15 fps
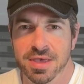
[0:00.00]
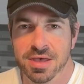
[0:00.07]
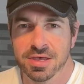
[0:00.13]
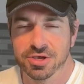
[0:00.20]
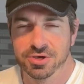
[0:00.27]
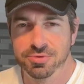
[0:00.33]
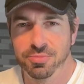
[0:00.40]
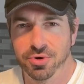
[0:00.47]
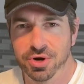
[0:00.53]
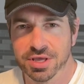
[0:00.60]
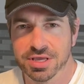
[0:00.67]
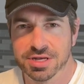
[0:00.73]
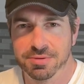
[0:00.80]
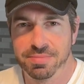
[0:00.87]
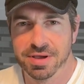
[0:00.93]
Good
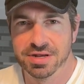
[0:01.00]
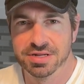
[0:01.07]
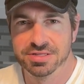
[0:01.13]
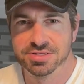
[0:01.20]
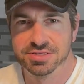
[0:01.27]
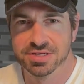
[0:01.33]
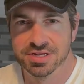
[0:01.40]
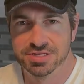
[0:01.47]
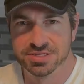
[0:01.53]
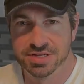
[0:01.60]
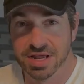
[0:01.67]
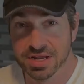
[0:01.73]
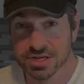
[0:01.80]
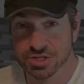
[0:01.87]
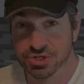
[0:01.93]
morning, Independence. It is
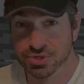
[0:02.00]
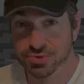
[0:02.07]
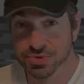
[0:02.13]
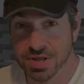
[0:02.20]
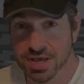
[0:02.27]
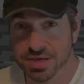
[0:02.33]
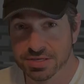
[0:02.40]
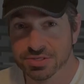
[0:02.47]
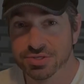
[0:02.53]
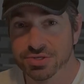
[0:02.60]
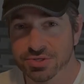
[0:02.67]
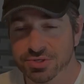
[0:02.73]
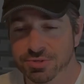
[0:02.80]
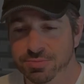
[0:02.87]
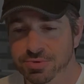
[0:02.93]
92 days
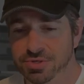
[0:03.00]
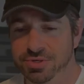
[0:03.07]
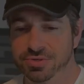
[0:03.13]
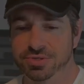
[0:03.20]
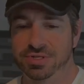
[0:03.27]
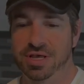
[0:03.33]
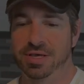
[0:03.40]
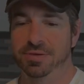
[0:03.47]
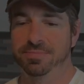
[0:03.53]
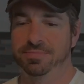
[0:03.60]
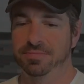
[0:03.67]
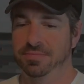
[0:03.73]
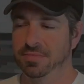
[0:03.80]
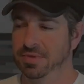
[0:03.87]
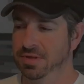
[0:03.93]
to Super Tuesday,
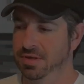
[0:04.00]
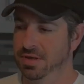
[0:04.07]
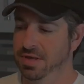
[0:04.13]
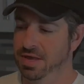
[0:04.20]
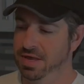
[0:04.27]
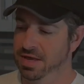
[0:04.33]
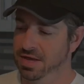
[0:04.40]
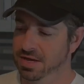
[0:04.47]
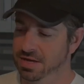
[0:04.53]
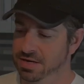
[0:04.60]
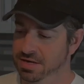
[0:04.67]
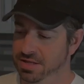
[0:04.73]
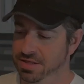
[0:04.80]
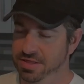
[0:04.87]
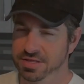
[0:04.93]

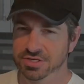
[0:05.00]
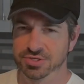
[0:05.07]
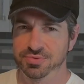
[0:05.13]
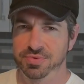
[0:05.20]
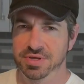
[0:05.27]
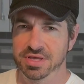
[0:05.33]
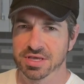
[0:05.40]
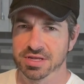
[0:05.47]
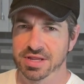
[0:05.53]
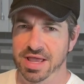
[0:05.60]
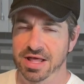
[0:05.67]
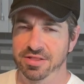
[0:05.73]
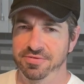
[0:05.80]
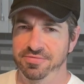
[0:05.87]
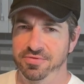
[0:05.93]
and this week in
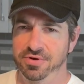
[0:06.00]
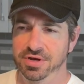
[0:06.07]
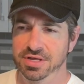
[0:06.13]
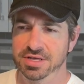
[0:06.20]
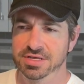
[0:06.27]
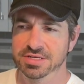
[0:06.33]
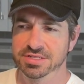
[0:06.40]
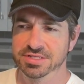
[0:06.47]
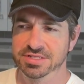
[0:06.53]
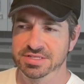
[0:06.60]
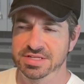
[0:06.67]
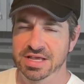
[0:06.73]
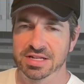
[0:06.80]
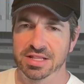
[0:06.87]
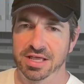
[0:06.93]
California is
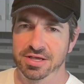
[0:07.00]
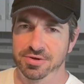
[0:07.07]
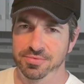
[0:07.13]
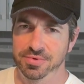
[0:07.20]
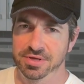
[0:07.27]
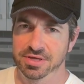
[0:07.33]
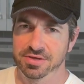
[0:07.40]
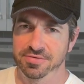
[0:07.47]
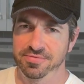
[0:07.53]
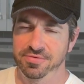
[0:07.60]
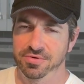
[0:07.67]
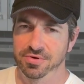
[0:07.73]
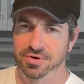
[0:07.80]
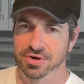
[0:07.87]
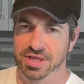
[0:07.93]
deadline week
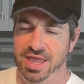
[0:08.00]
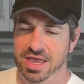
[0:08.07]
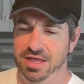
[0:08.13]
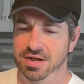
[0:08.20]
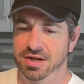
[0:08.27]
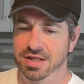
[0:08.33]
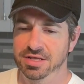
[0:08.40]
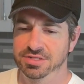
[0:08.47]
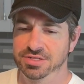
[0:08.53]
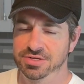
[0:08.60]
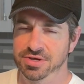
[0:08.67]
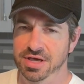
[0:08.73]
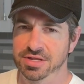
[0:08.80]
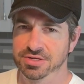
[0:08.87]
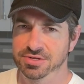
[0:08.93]
for candidates
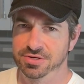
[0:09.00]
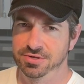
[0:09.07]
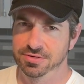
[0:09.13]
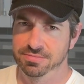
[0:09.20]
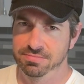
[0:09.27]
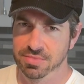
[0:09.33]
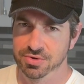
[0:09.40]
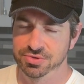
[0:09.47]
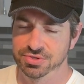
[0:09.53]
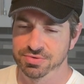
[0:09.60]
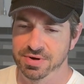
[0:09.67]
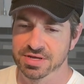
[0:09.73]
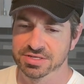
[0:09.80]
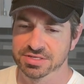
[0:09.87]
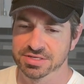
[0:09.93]
to enter most
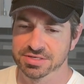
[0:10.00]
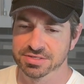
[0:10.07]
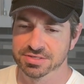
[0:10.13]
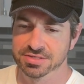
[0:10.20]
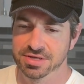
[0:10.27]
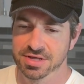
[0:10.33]
races.